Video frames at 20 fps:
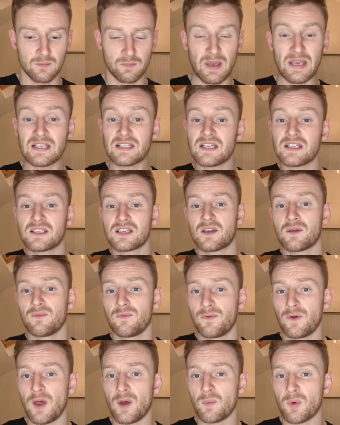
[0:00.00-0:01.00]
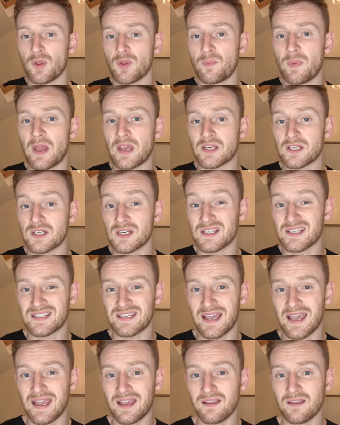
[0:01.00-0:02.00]
basically to confirm what the patient is
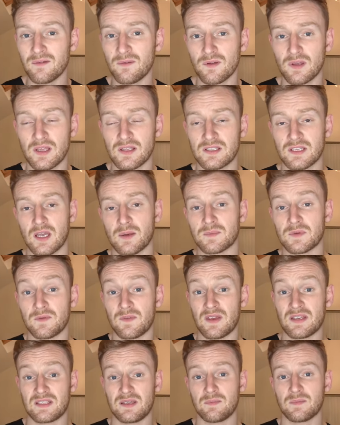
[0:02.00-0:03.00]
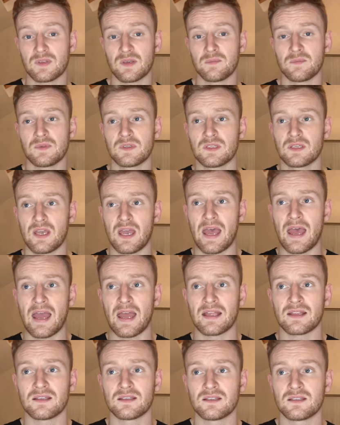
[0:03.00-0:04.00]
saying in terms of their symptoms
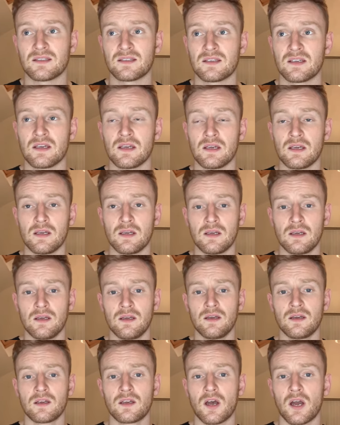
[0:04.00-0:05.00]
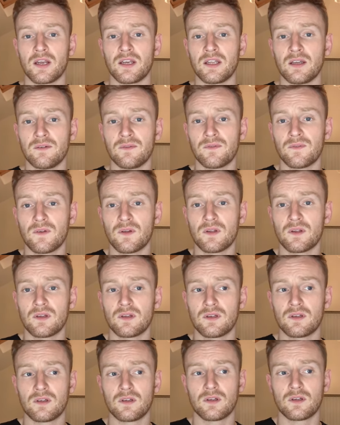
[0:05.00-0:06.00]
and kind of
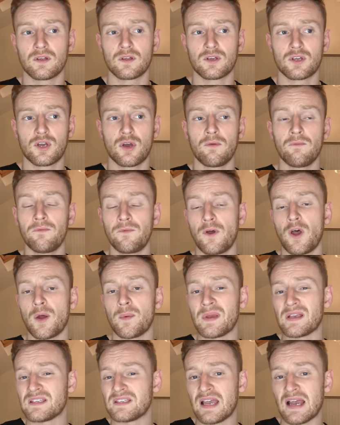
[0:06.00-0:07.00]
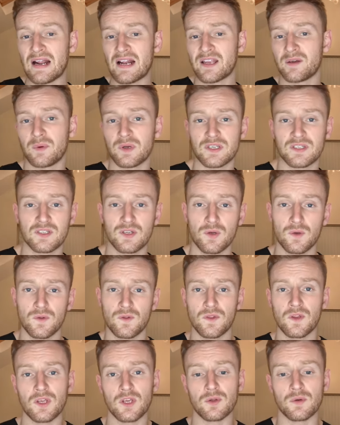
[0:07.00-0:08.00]
confirm exactly which
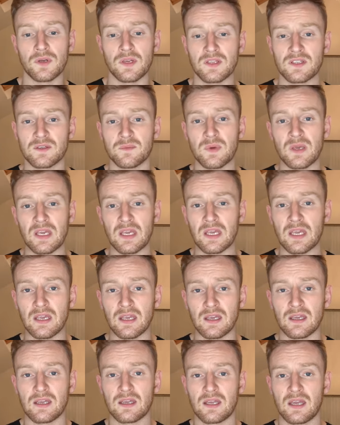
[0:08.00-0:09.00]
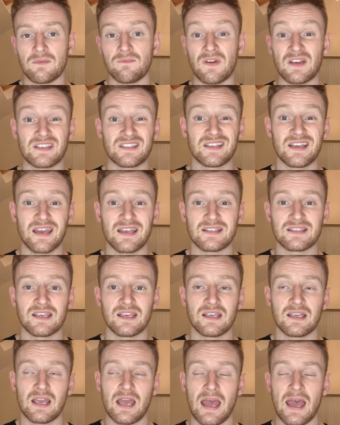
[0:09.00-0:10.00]
tooth that you need to be
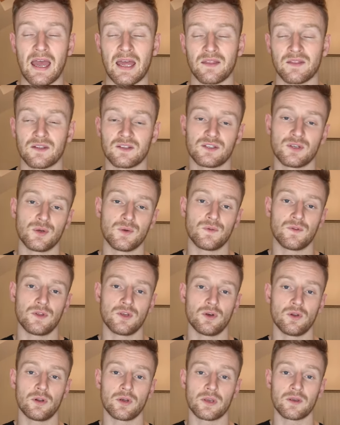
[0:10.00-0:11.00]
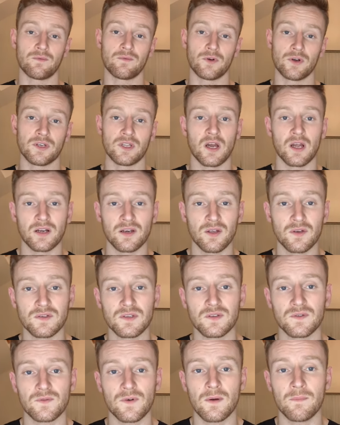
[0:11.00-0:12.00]
investigating and the tooth that you're looking for a
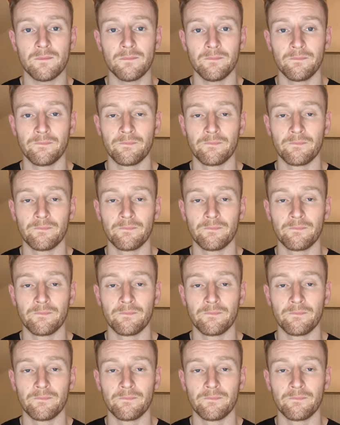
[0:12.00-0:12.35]
diagnosis from.